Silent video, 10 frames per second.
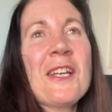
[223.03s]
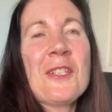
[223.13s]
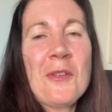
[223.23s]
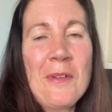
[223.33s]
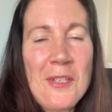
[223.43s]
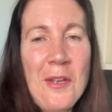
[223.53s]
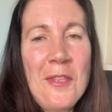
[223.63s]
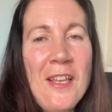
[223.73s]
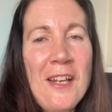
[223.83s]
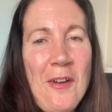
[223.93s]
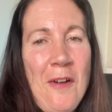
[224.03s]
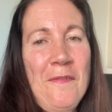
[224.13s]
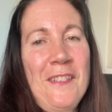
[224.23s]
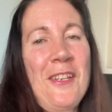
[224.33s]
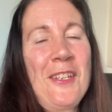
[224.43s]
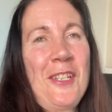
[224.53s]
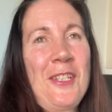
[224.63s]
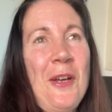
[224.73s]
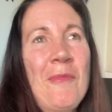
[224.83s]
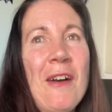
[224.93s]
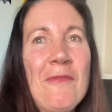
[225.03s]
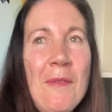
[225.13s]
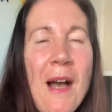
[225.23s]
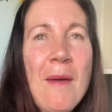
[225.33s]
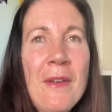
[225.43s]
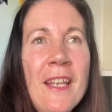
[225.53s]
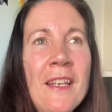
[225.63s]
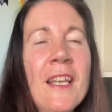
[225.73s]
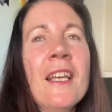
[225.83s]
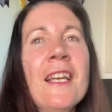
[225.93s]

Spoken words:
So we turned that off just to stop that from happening.